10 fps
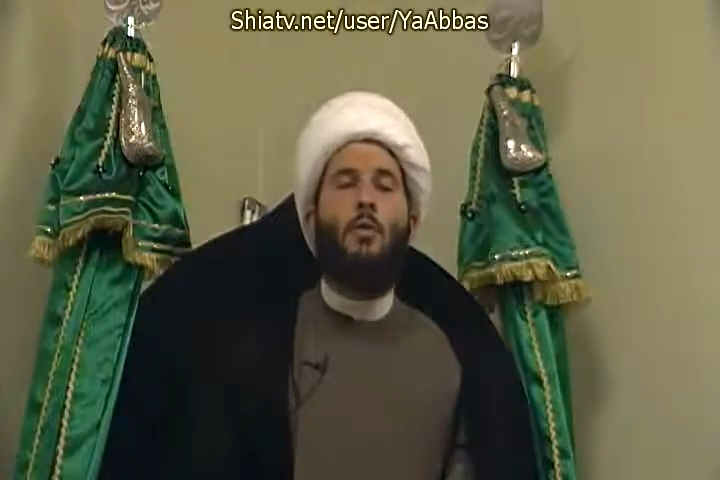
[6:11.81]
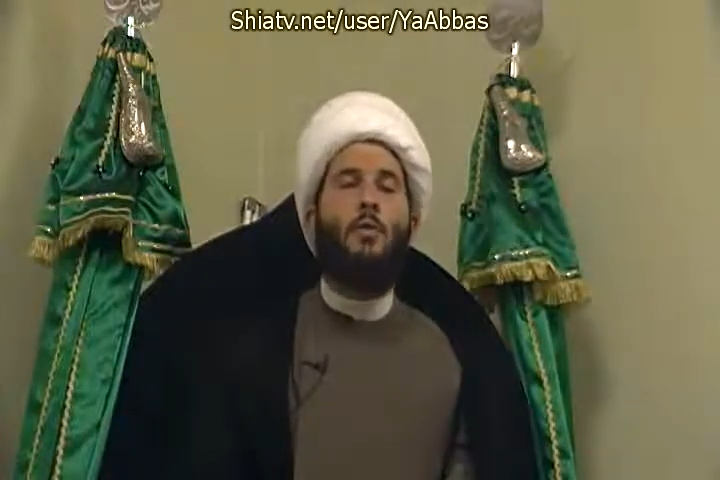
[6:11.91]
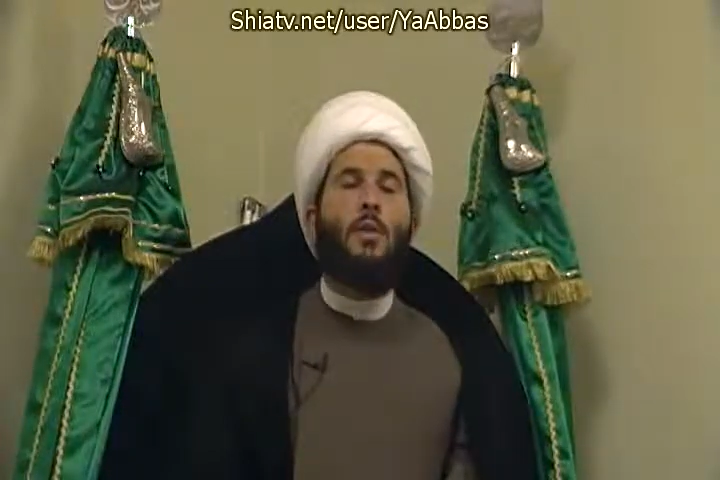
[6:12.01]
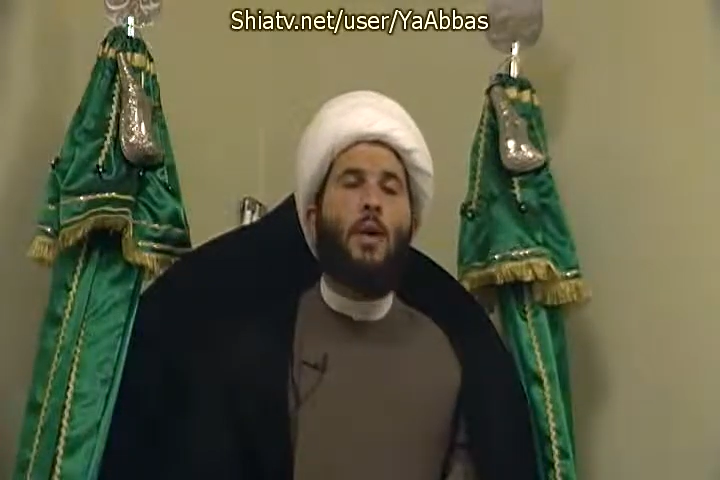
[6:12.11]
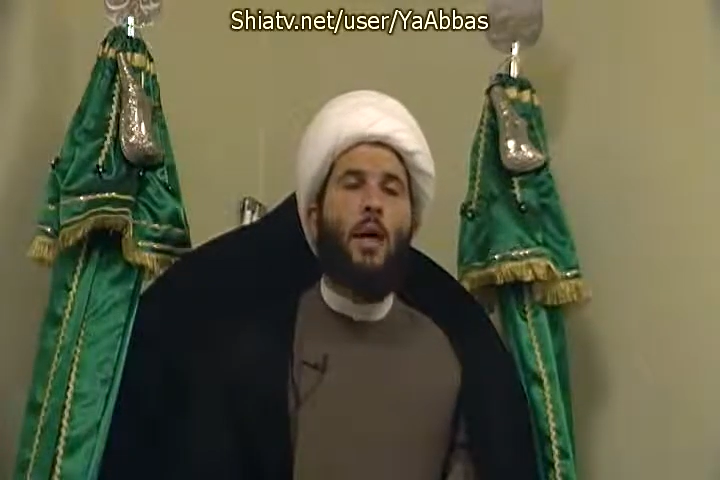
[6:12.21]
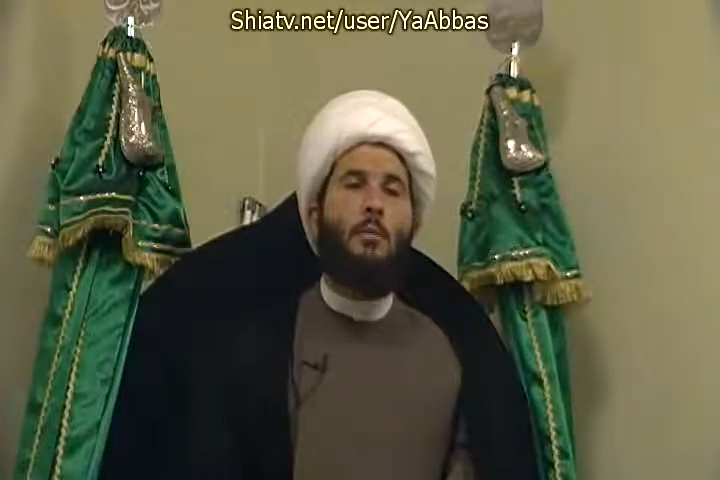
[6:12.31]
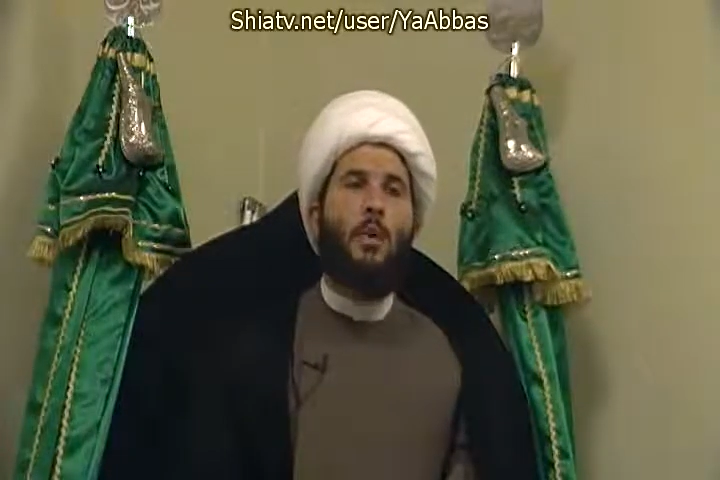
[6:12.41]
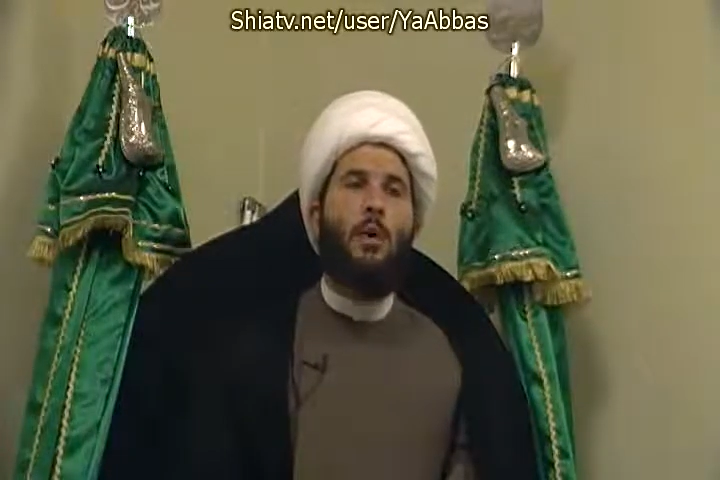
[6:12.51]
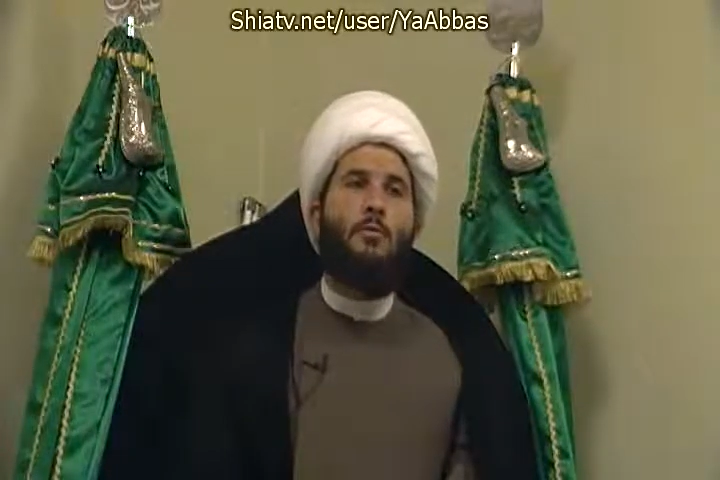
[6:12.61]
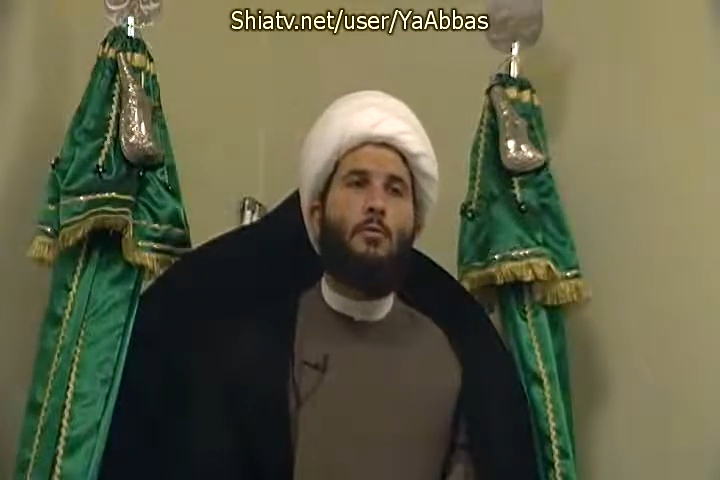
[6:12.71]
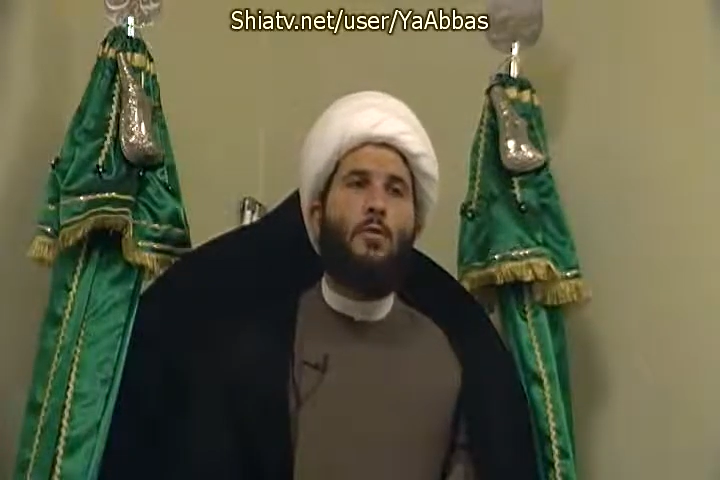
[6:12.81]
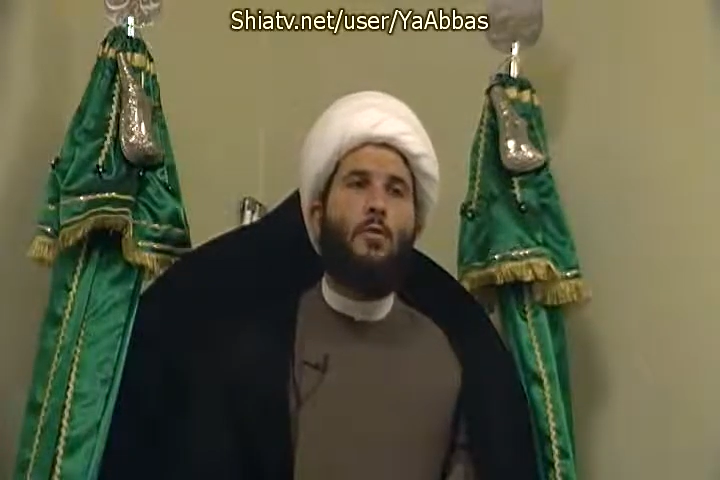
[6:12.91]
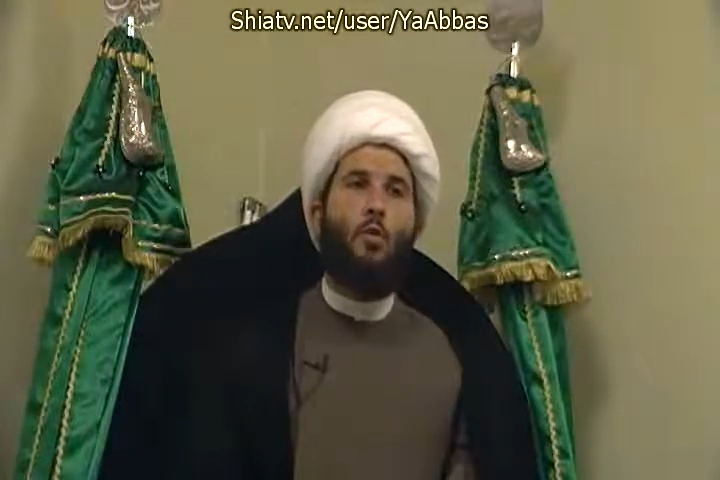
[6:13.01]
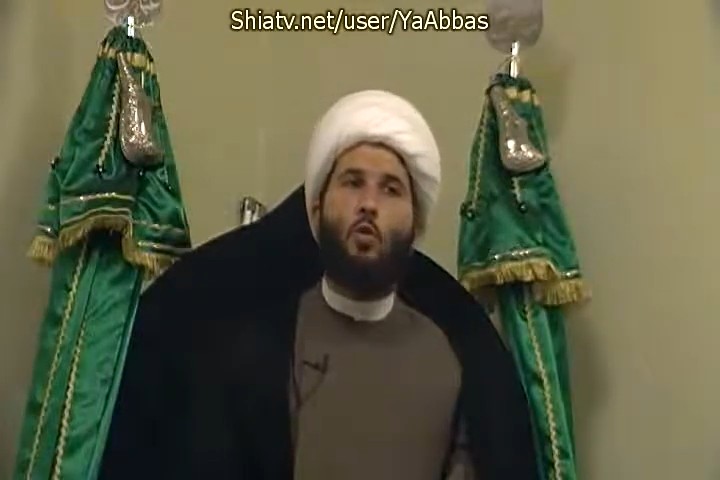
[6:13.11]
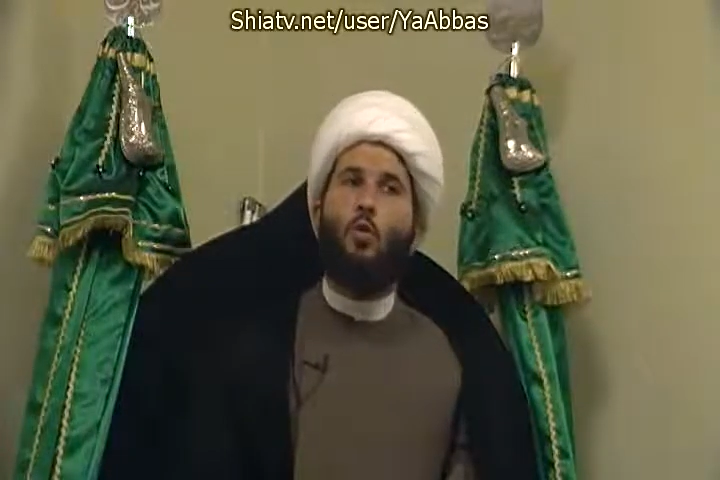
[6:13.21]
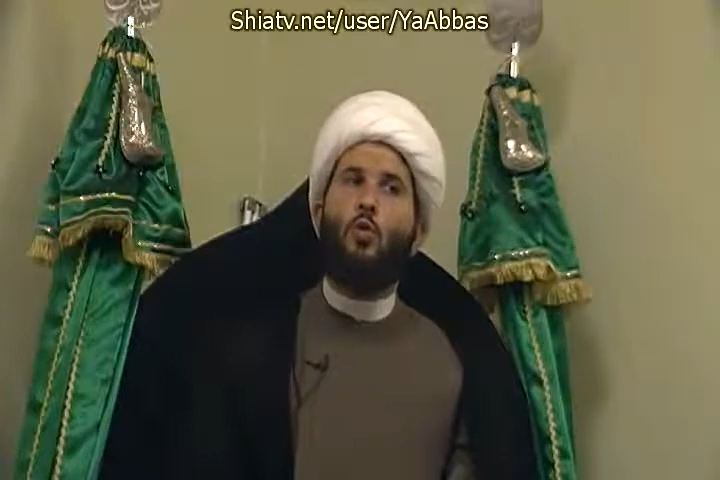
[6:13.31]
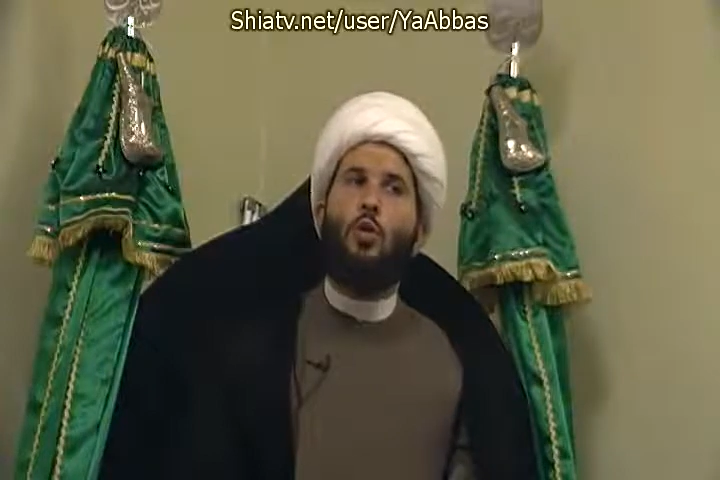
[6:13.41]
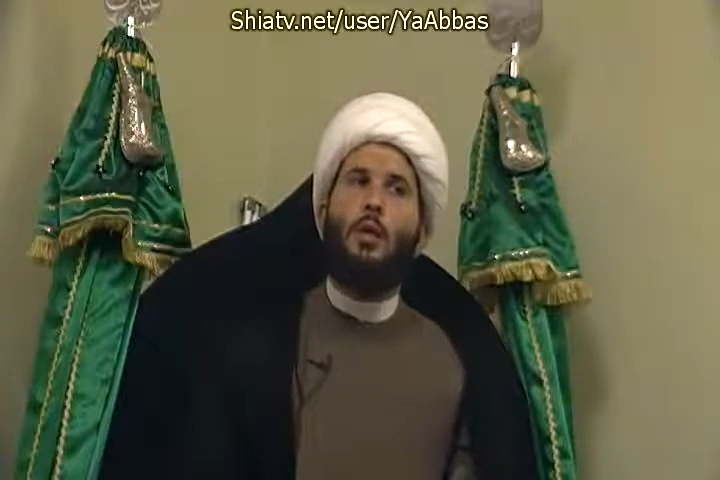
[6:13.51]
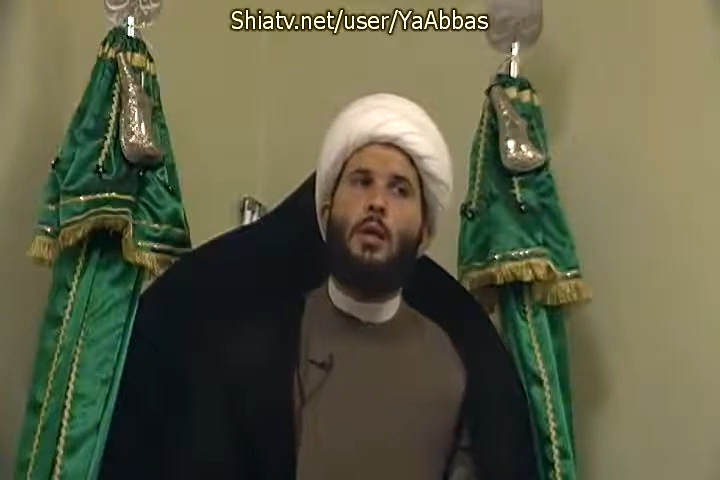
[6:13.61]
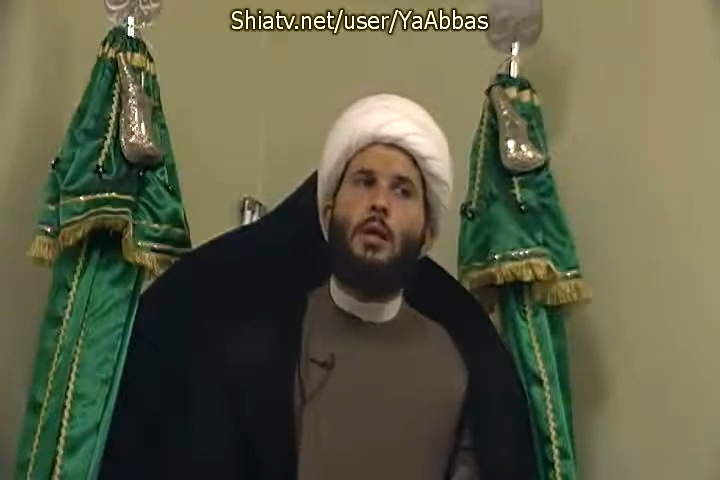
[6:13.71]
of the time of
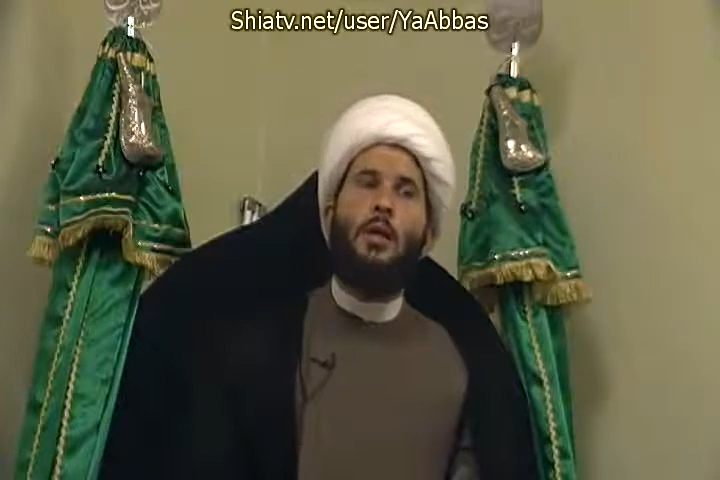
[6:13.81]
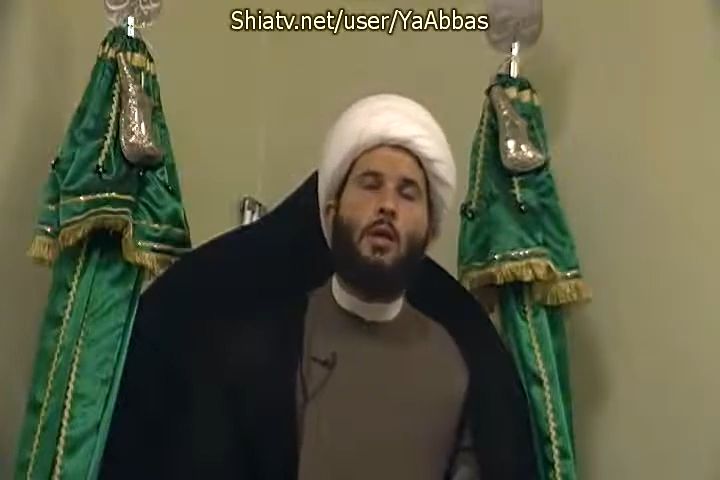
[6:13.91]
suhoor,